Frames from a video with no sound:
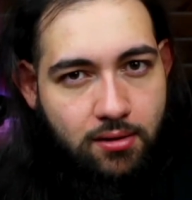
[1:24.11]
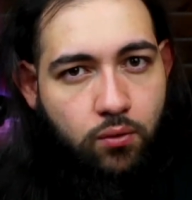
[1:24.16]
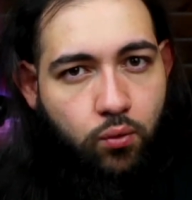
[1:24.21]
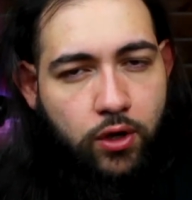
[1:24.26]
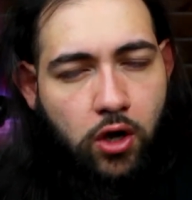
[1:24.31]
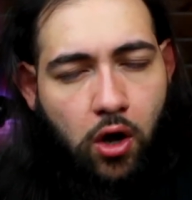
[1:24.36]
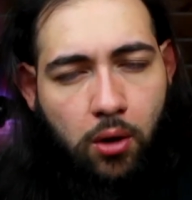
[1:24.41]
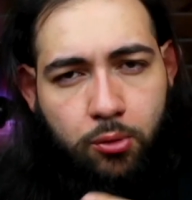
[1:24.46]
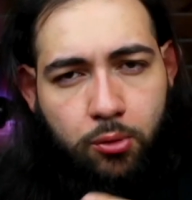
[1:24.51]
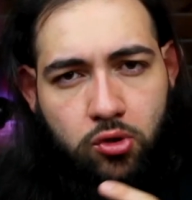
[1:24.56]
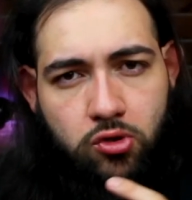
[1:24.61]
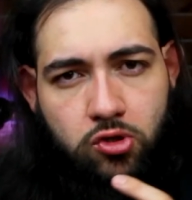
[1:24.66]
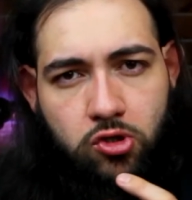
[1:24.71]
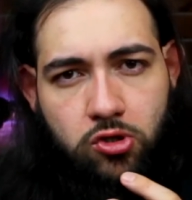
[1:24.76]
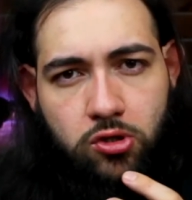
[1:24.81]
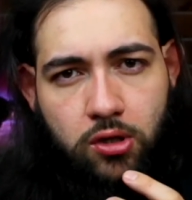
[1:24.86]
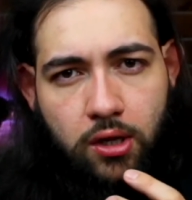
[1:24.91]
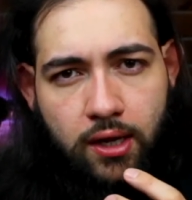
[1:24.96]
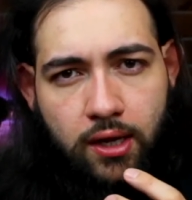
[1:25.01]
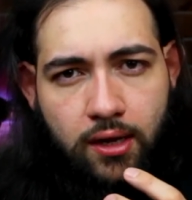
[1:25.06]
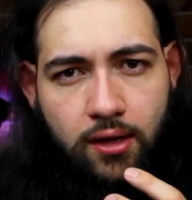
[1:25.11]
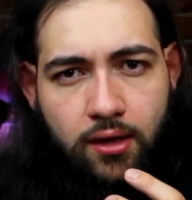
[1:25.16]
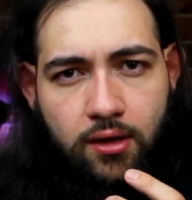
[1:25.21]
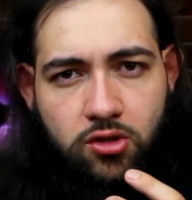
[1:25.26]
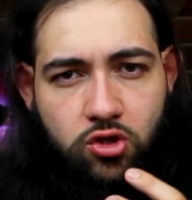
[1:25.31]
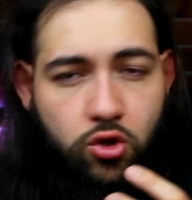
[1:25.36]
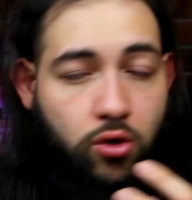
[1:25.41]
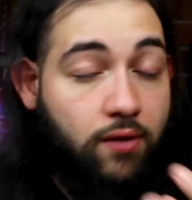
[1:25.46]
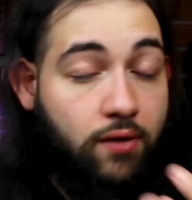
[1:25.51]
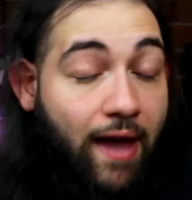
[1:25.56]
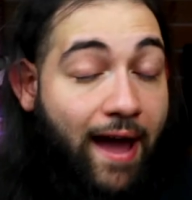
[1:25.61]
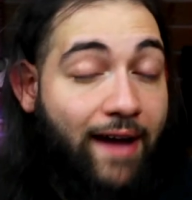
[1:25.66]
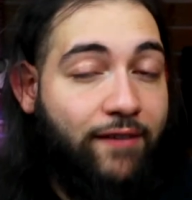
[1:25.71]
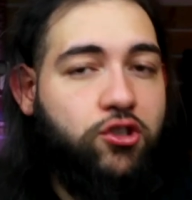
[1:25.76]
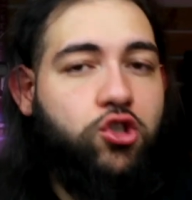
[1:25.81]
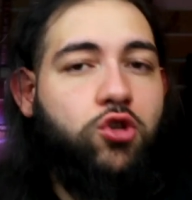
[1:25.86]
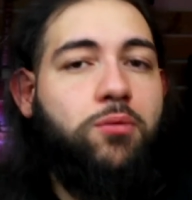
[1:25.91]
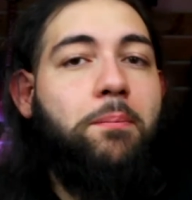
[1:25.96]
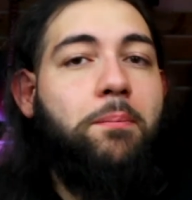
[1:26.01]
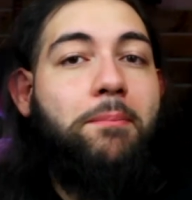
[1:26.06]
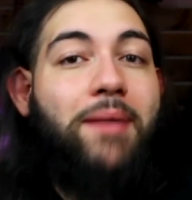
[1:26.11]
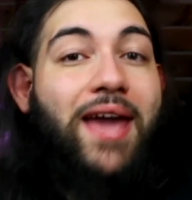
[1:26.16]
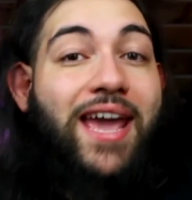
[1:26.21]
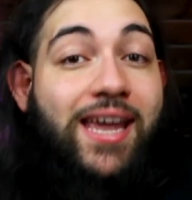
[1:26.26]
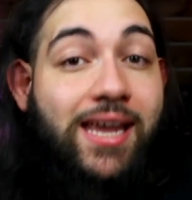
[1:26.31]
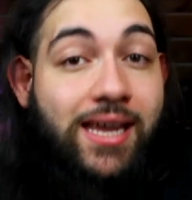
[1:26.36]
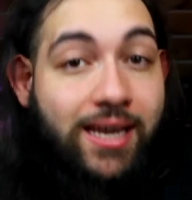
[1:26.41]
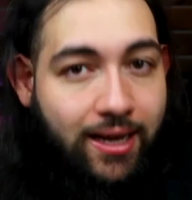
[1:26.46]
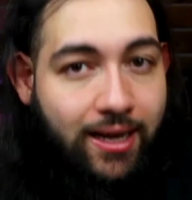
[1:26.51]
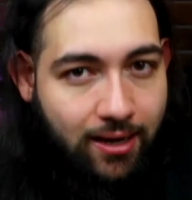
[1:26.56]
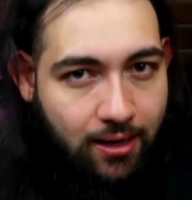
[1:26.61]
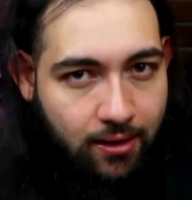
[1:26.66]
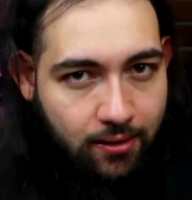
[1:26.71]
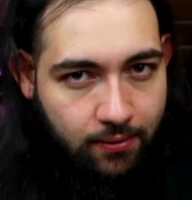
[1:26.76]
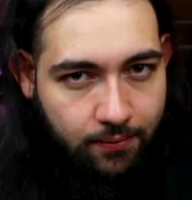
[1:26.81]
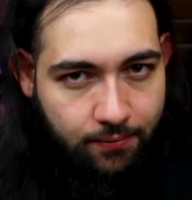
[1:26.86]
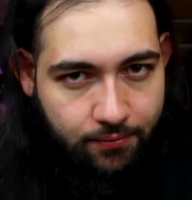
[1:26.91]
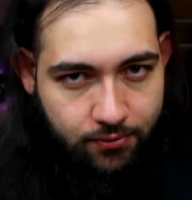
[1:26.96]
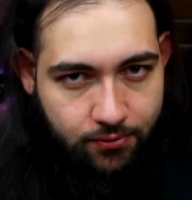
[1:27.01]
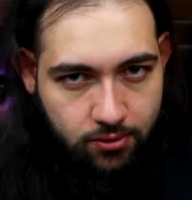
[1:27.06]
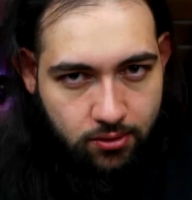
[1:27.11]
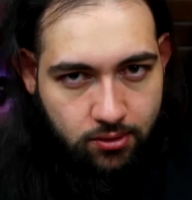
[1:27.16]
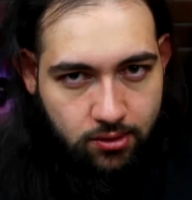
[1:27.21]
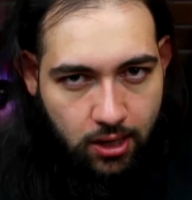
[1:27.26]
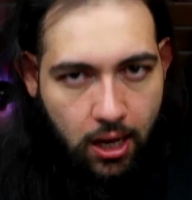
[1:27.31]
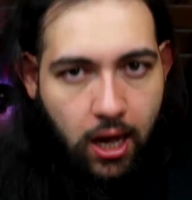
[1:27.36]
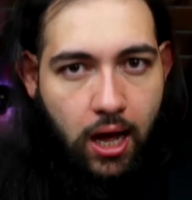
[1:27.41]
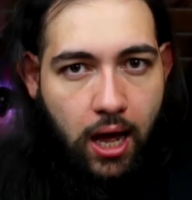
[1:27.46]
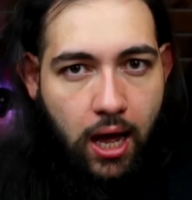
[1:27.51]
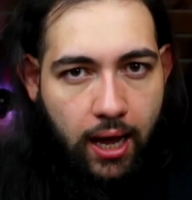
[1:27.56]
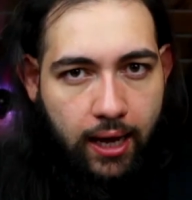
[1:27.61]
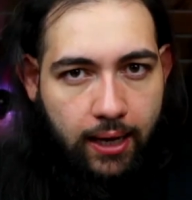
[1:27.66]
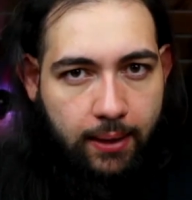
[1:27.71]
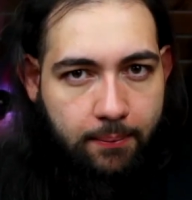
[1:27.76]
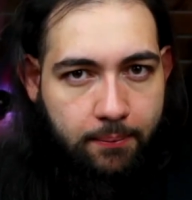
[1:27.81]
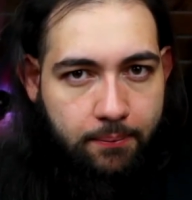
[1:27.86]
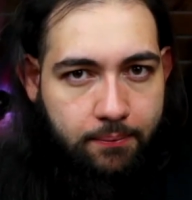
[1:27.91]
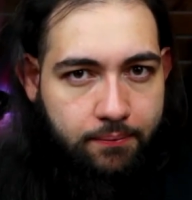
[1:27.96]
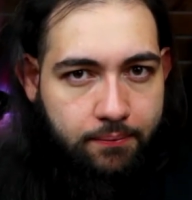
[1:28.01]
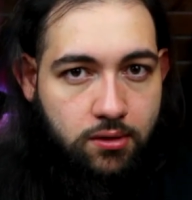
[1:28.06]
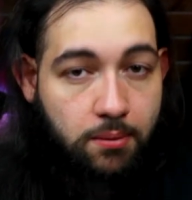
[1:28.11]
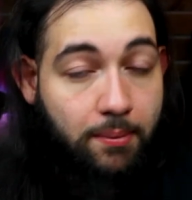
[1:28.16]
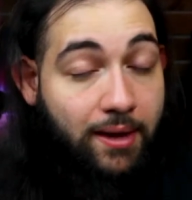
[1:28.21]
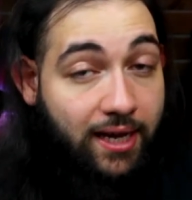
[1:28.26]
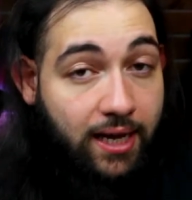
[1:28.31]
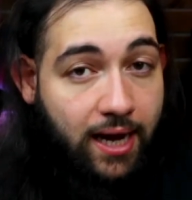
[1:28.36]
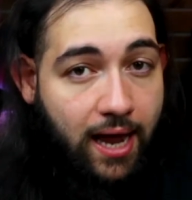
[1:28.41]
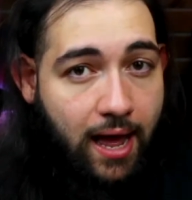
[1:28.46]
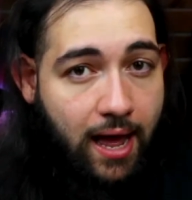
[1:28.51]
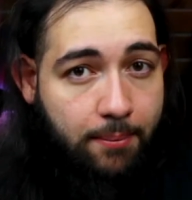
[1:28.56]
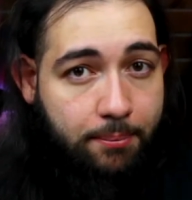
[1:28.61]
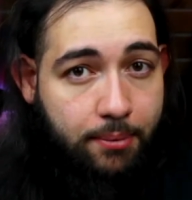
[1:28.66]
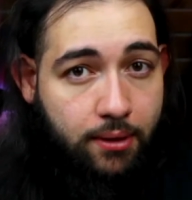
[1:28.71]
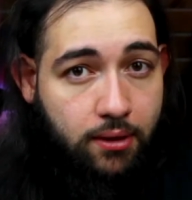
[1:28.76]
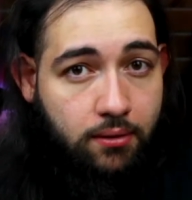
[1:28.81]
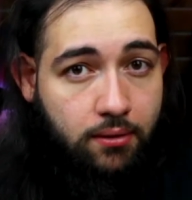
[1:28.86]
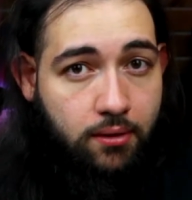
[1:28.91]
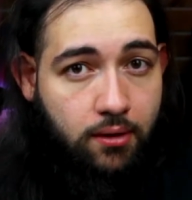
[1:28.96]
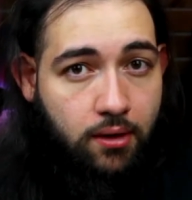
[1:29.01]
we almost sort of have to make time to make it happen.